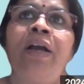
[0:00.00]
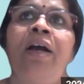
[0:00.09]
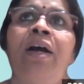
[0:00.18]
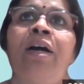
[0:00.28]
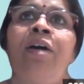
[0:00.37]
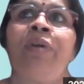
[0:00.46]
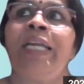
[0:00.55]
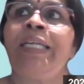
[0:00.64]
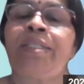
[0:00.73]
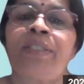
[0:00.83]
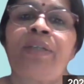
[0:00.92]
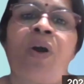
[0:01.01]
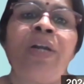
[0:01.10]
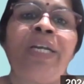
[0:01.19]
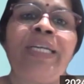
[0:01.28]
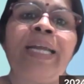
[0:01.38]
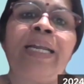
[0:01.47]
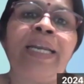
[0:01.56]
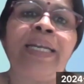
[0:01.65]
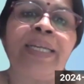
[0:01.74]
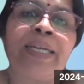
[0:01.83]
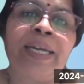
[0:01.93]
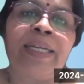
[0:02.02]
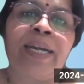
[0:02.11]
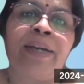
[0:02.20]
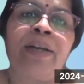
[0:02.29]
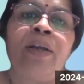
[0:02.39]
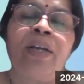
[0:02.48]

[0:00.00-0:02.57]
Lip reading: it is not really integrated.